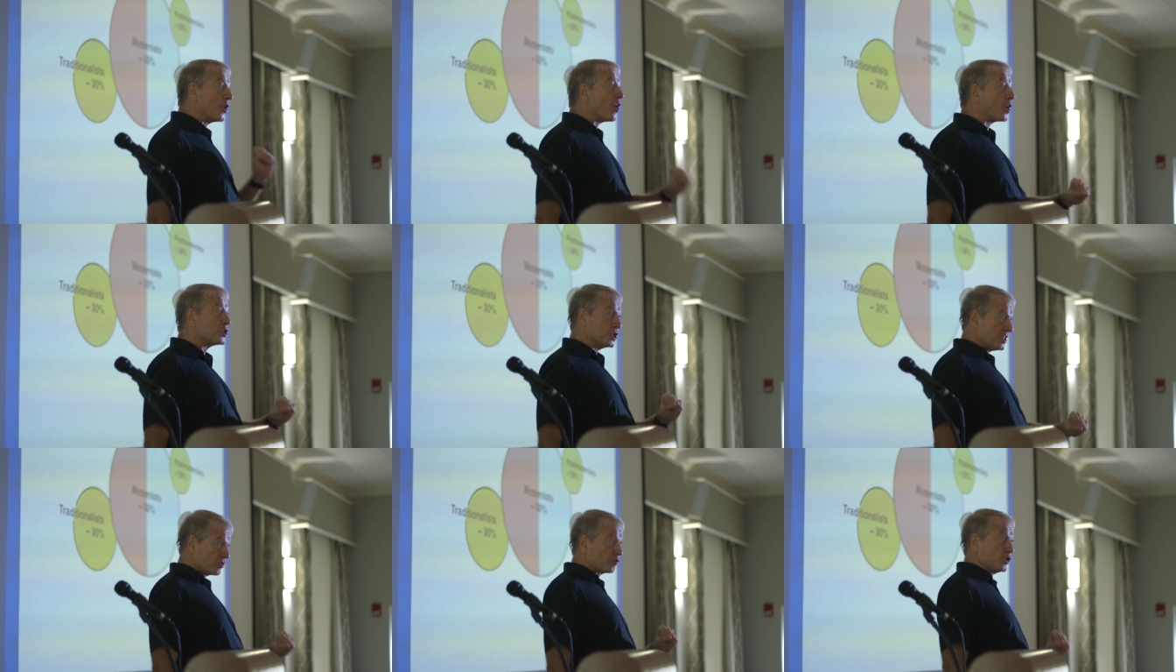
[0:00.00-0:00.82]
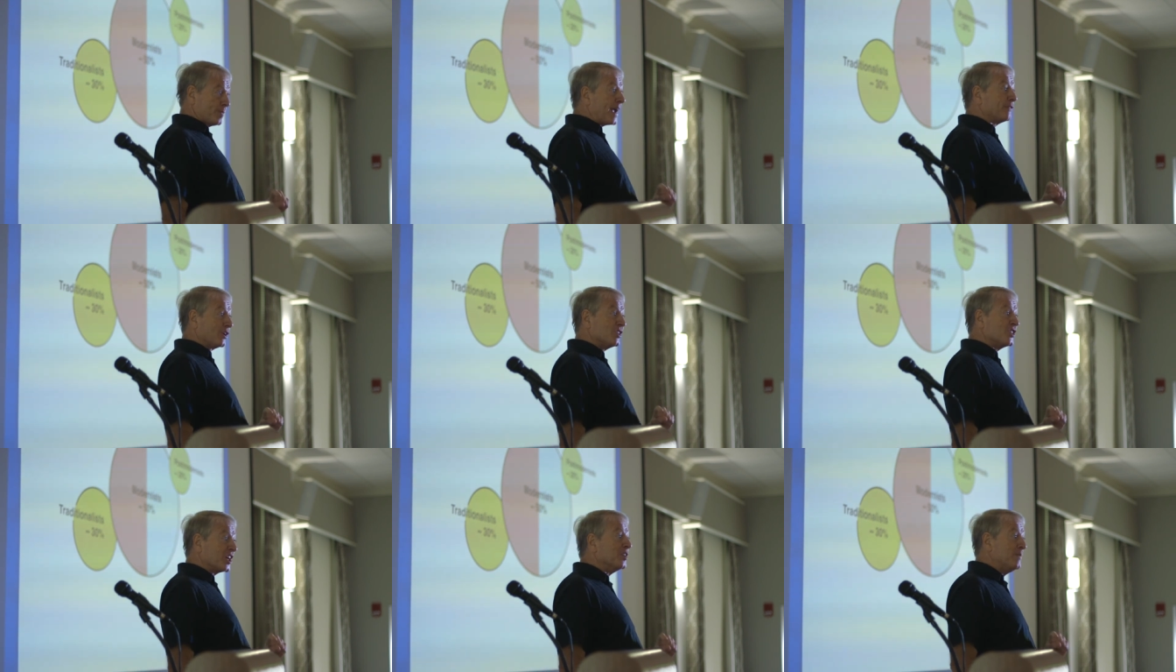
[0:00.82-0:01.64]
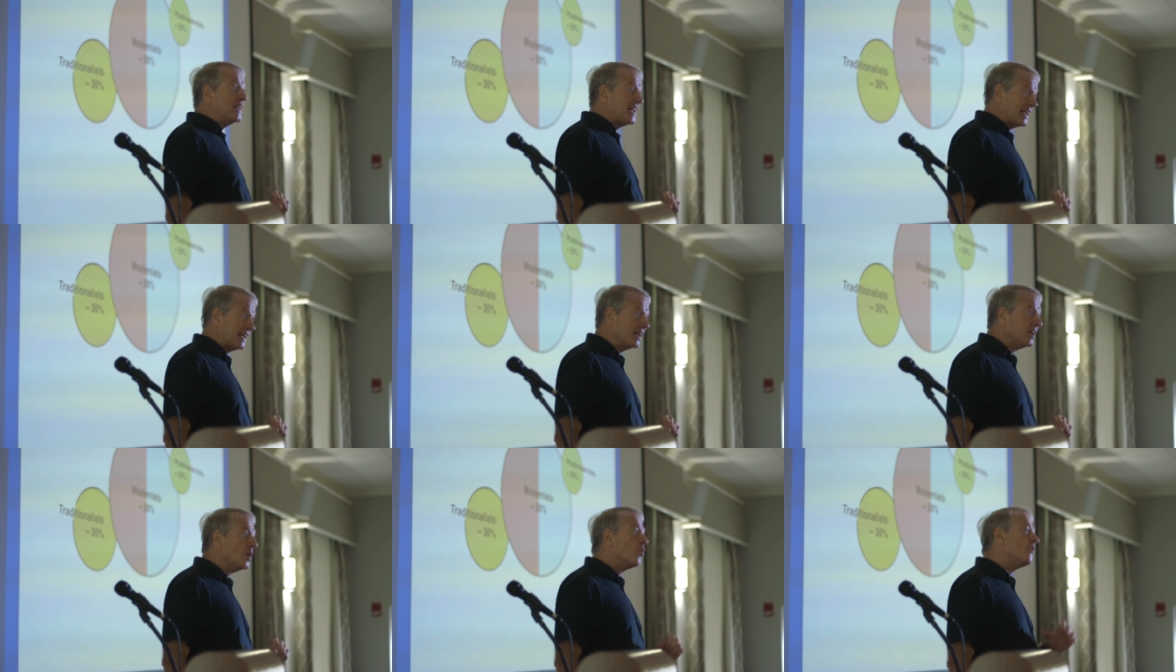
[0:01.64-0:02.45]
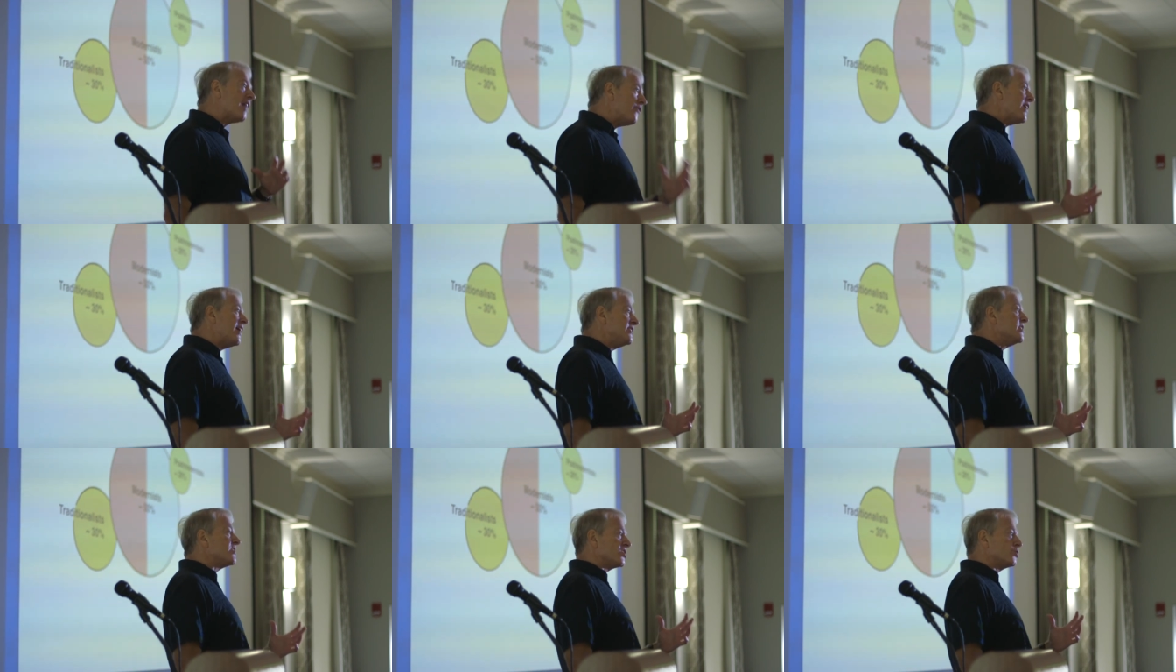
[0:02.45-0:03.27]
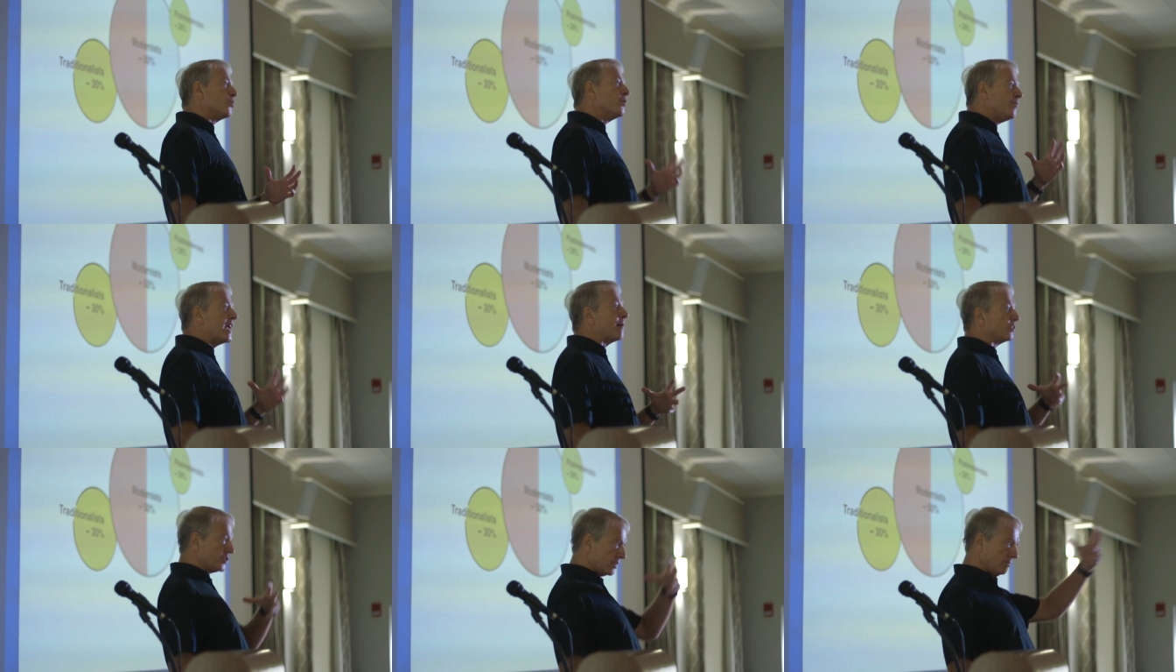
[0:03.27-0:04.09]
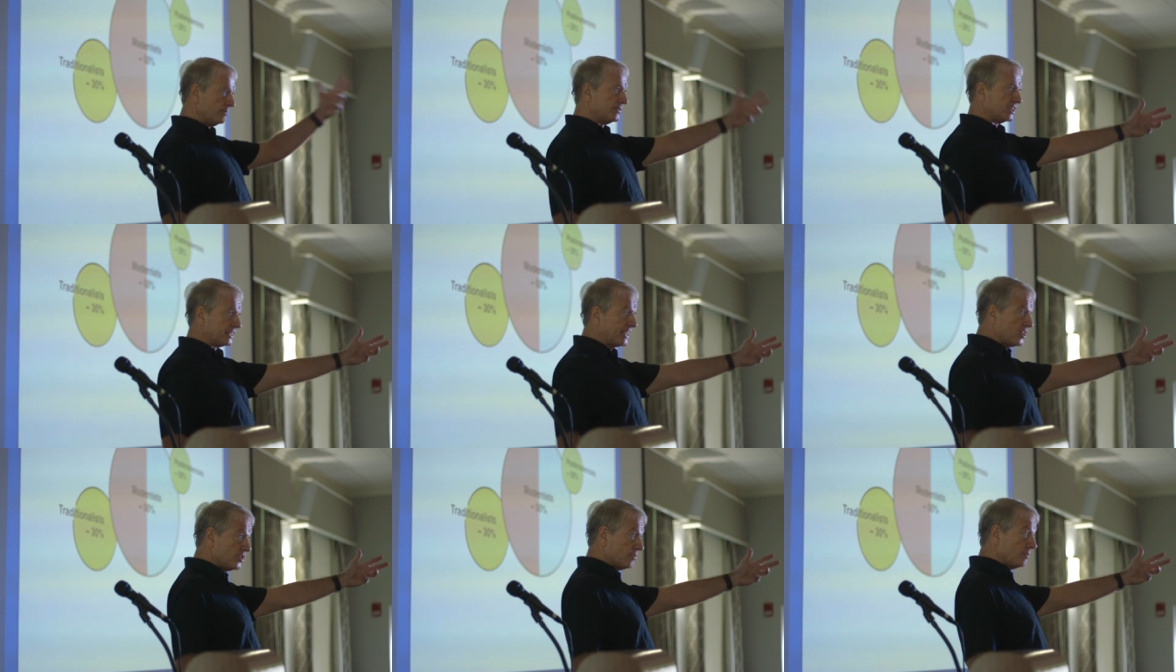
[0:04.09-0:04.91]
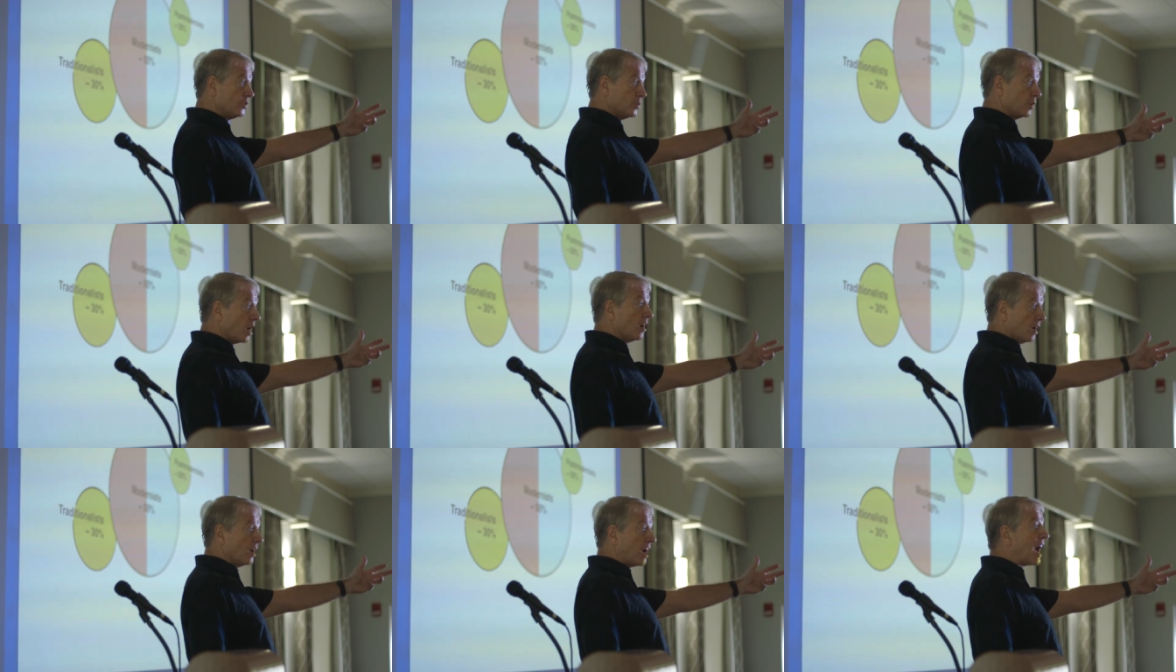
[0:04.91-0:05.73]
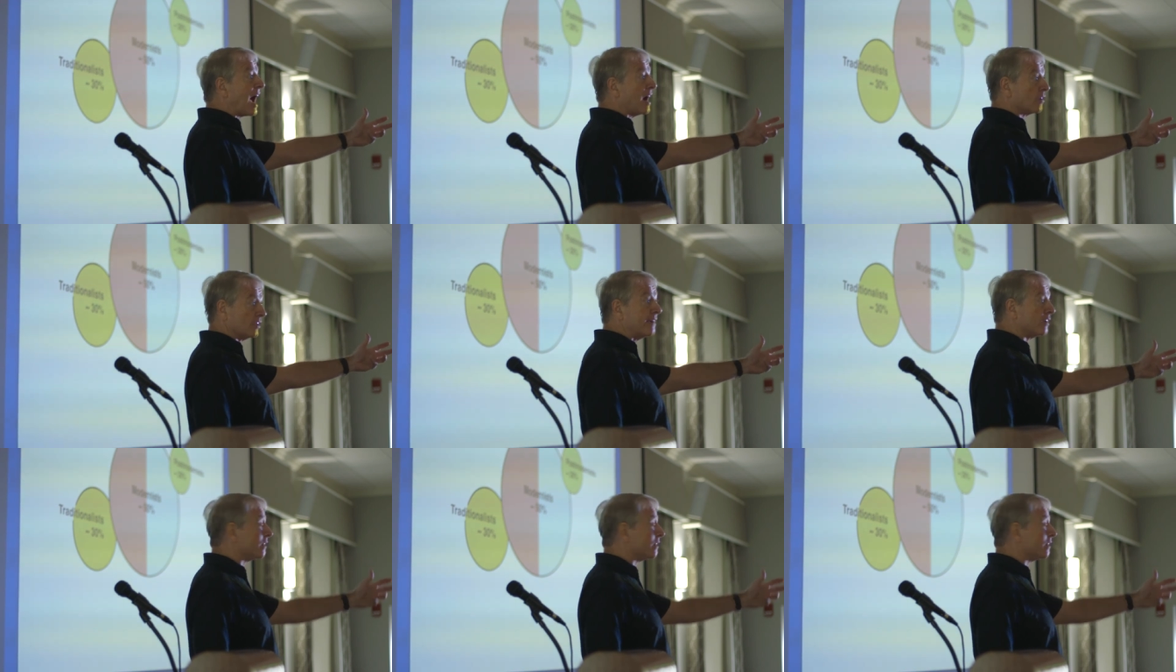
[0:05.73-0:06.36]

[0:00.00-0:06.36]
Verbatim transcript: harsh and disrespectful as it can be, without that antithesis, we wouldn't be able to, to lead to a, a, a higher level